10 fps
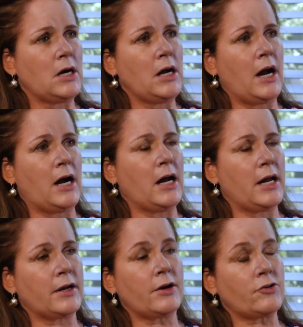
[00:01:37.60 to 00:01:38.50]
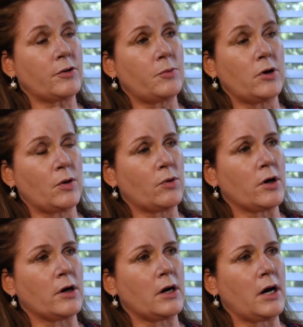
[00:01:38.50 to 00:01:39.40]
and it got to the point
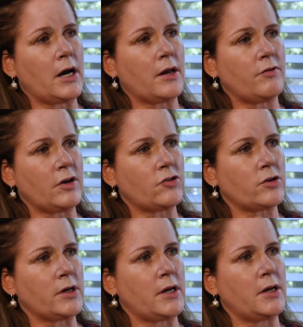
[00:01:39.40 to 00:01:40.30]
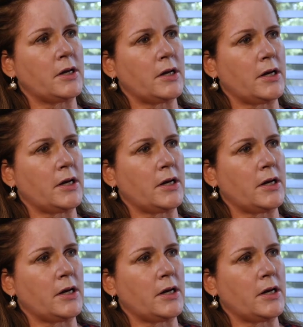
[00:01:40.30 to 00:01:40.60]
where I eventually